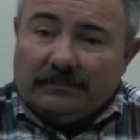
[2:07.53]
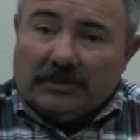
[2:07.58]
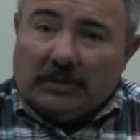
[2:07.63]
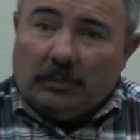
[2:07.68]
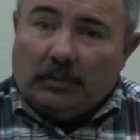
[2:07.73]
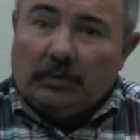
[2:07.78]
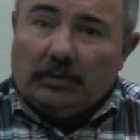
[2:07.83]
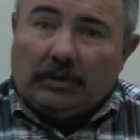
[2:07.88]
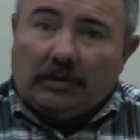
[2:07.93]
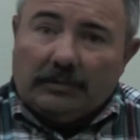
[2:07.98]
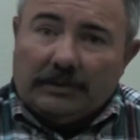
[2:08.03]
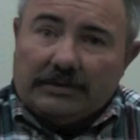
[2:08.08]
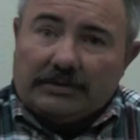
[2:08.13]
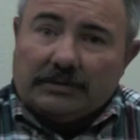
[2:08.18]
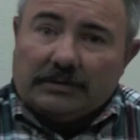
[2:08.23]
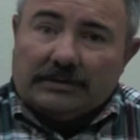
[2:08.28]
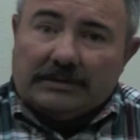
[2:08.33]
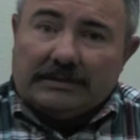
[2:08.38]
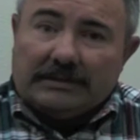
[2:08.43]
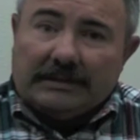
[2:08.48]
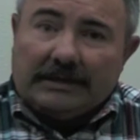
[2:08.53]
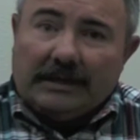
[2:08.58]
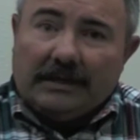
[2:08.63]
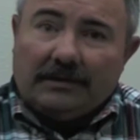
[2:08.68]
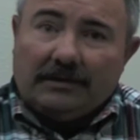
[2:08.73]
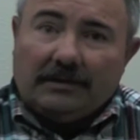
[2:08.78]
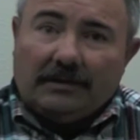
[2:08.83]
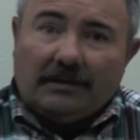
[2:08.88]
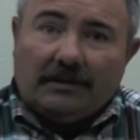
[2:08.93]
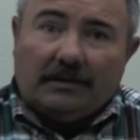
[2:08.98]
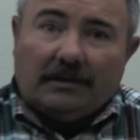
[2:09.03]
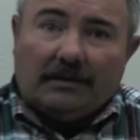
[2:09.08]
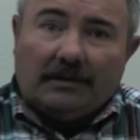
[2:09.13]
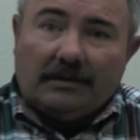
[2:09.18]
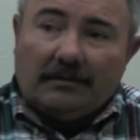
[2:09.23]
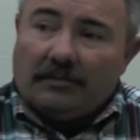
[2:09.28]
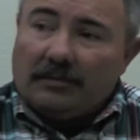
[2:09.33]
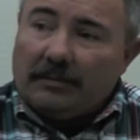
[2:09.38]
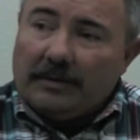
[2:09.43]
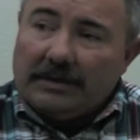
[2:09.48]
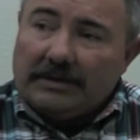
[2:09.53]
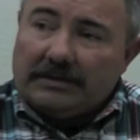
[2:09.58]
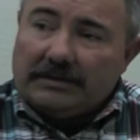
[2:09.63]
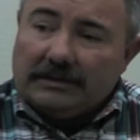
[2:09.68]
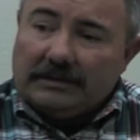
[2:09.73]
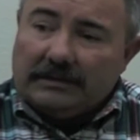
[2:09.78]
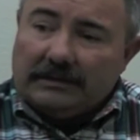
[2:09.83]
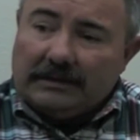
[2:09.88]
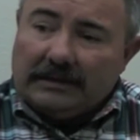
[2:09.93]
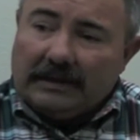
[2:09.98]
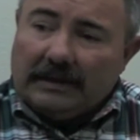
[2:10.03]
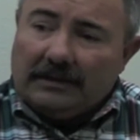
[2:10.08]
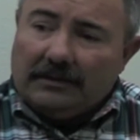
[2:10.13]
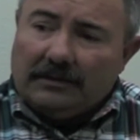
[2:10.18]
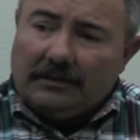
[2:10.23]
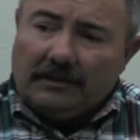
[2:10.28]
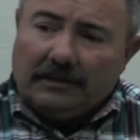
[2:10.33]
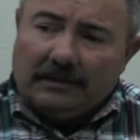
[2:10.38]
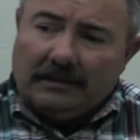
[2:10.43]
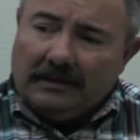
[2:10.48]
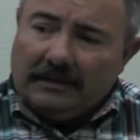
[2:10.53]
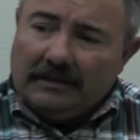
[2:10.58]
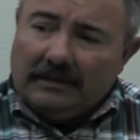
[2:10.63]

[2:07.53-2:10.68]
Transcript: pull our resources together and our information together and